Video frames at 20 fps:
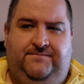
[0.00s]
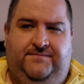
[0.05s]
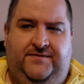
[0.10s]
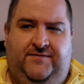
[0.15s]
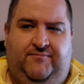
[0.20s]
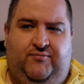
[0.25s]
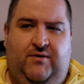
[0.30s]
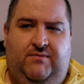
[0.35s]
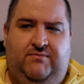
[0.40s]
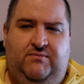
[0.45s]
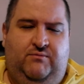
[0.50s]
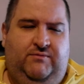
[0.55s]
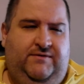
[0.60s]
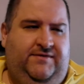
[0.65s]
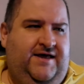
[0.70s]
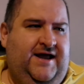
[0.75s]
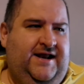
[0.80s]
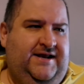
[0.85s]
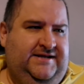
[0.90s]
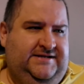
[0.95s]
the problem with
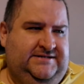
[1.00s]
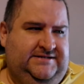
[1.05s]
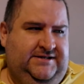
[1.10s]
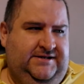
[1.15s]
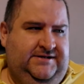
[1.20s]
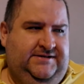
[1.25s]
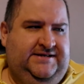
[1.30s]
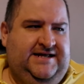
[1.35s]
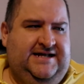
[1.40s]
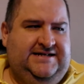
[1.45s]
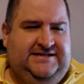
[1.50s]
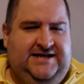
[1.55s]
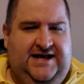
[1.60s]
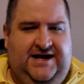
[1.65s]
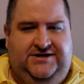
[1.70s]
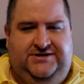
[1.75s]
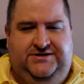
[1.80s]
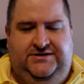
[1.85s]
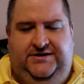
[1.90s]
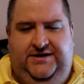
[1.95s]
that is that that's
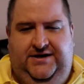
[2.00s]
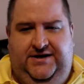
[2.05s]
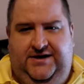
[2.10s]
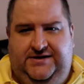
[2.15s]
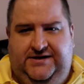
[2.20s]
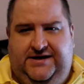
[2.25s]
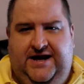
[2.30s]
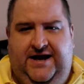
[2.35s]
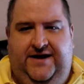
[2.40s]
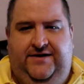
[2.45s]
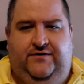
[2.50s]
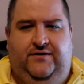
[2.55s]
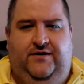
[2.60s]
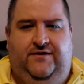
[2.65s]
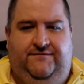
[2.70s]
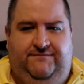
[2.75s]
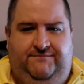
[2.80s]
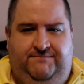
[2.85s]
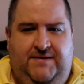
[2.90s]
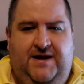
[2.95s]
actually an indicator
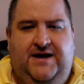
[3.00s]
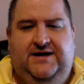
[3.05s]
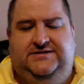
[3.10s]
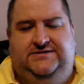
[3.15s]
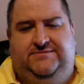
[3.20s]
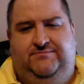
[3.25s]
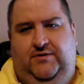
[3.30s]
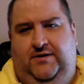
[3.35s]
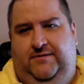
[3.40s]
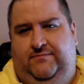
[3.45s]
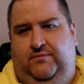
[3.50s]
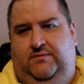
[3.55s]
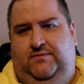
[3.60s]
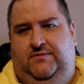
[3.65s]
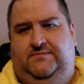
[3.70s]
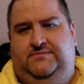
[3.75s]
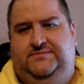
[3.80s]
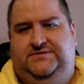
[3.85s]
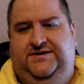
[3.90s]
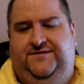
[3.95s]
of power supply
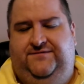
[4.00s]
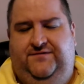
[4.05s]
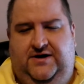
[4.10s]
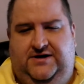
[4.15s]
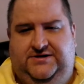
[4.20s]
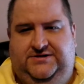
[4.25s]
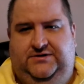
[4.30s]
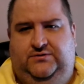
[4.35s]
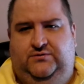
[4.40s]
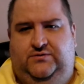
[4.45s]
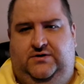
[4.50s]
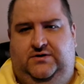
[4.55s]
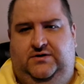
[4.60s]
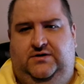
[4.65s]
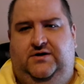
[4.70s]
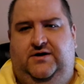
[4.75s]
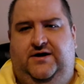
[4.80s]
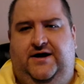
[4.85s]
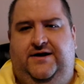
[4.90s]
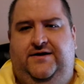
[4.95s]
problems. If you actually look
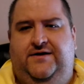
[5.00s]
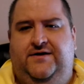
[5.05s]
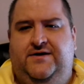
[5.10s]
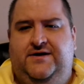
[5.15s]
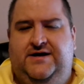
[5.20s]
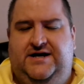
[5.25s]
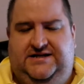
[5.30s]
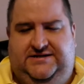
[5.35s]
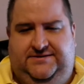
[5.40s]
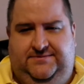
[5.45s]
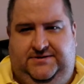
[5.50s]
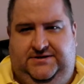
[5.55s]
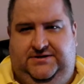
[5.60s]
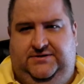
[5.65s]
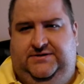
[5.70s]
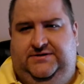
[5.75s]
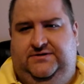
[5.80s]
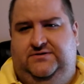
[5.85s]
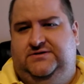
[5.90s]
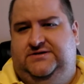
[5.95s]
online at some of the
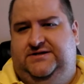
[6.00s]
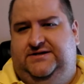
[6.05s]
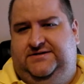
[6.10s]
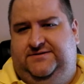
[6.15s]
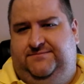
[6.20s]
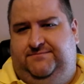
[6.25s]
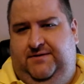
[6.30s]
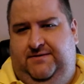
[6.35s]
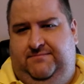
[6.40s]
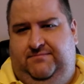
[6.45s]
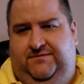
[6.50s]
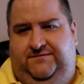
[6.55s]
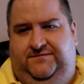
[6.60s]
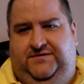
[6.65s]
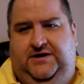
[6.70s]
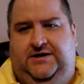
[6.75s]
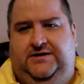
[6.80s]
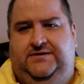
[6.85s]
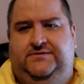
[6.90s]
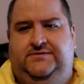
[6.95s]
diagnostics that people
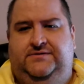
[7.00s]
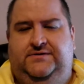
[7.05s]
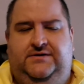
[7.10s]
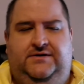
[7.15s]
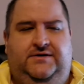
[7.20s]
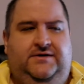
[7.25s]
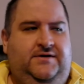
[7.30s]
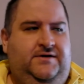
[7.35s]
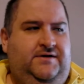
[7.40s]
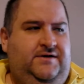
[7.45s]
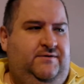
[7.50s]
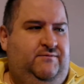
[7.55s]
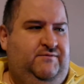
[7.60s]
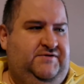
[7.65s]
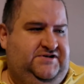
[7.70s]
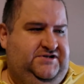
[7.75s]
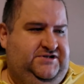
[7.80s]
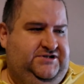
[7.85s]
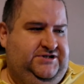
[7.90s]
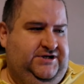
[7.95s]
have done,
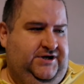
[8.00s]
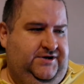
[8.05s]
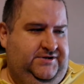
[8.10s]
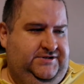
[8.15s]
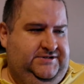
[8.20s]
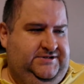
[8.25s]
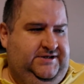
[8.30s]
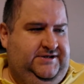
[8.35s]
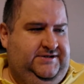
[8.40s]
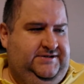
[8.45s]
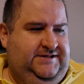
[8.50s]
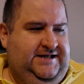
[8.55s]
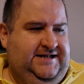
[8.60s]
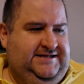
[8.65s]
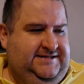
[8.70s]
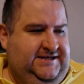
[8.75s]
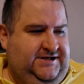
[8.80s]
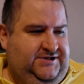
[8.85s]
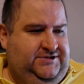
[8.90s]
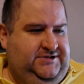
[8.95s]
which shows that
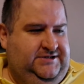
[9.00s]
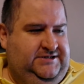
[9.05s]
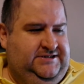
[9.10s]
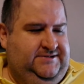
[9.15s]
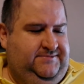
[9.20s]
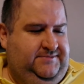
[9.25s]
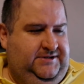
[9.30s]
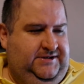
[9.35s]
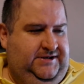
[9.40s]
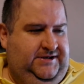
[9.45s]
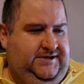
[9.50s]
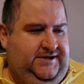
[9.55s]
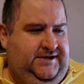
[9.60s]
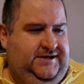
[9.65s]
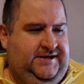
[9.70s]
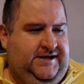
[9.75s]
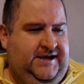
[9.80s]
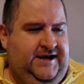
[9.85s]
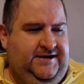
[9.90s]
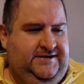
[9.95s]
that's actually some of the
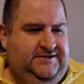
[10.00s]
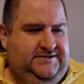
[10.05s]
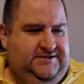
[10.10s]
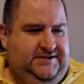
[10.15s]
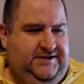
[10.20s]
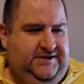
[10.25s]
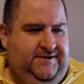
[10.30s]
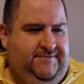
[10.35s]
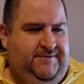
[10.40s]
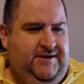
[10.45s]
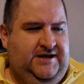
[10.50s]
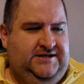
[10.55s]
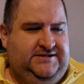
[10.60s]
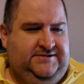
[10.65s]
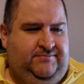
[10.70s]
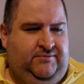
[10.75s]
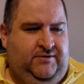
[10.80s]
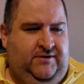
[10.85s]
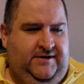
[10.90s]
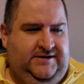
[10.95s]
indicators that your power
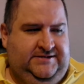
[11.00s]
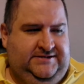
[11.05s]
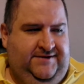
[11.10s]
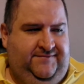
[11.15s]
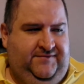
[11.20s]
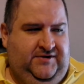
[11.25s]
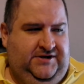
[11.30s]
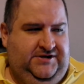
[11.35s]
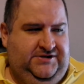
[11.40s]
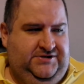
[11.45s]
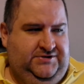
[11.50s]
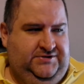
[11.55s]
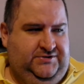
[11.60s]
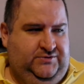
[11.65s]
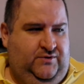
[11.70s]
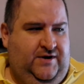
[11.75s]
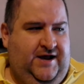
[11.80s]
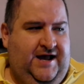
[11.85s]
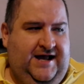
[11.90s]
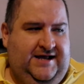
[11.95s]
supply is having
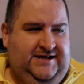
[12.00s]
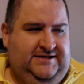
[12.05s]
issues or